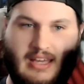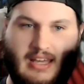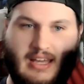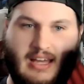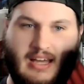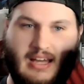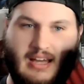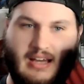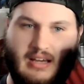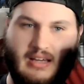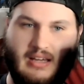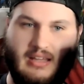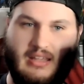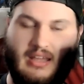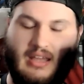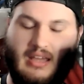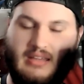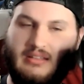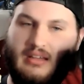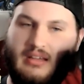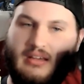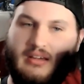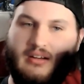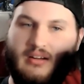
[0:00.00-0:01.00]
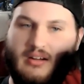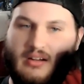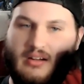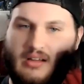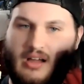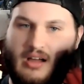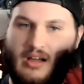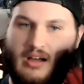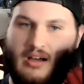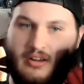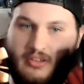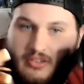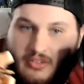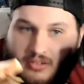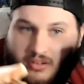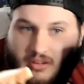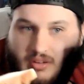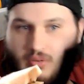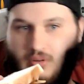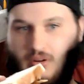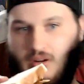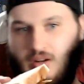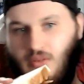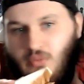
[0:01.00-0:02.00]
And honestly,
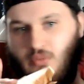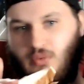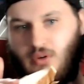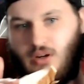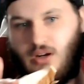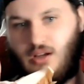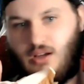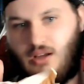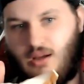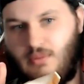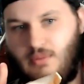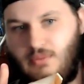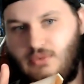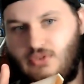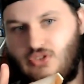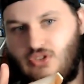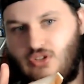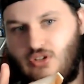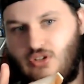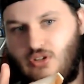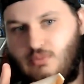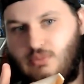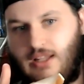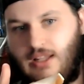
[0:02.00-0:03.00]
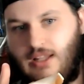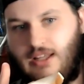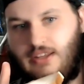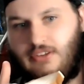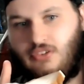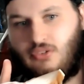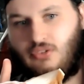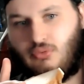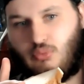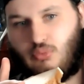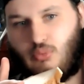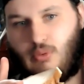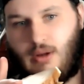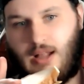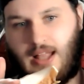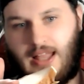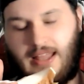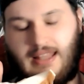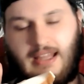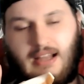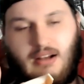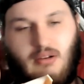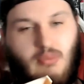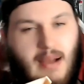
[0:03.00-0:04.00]
when it comes to places like
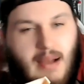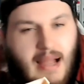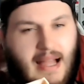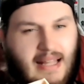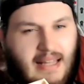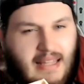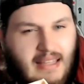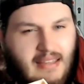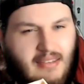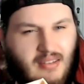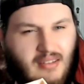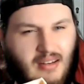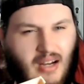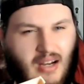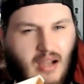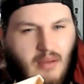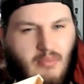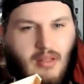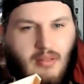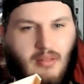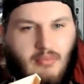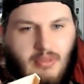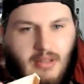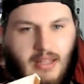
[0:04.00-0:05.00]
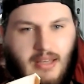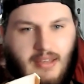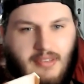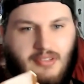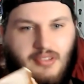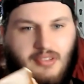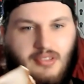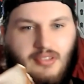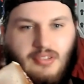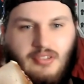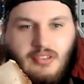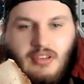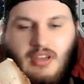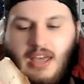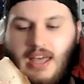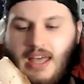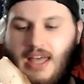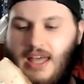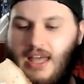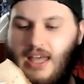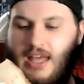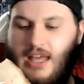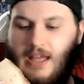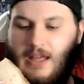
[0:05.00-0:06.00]
Rally's and a couple other places,
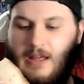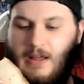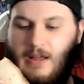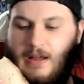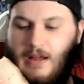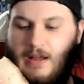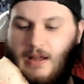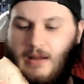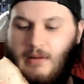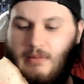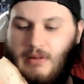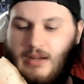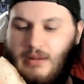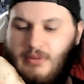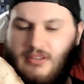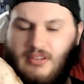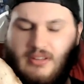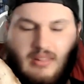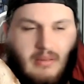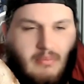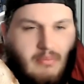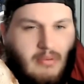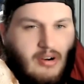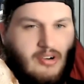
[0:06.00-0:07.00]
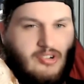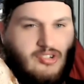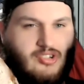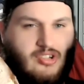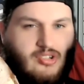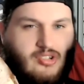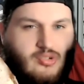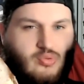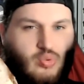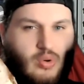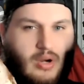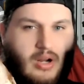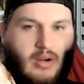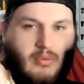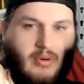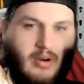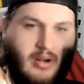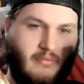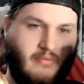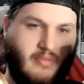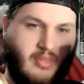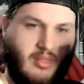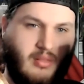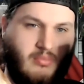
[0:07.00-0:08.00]
it depends on the person as well when it comes
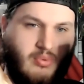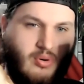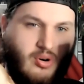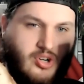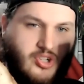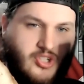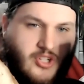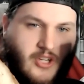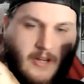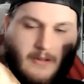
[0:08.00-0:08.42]
to the portioning.